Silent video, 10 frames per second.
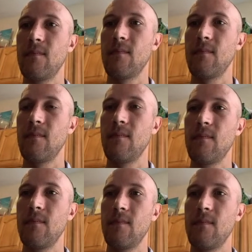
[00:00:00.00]

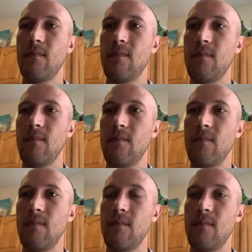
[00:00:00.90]

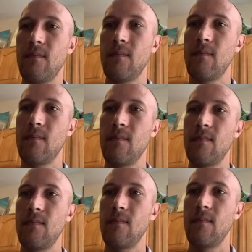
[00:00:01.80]

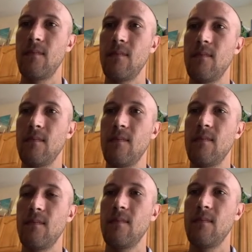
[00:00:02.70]

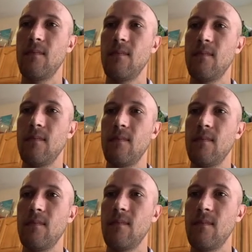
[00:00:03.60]

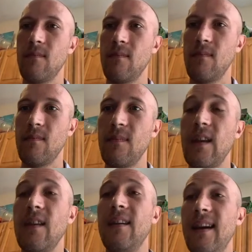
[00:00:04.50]

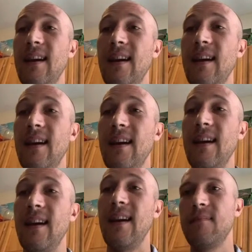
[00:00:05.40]

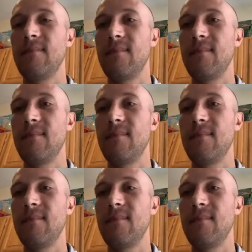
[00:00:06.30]
The person shown says nothing.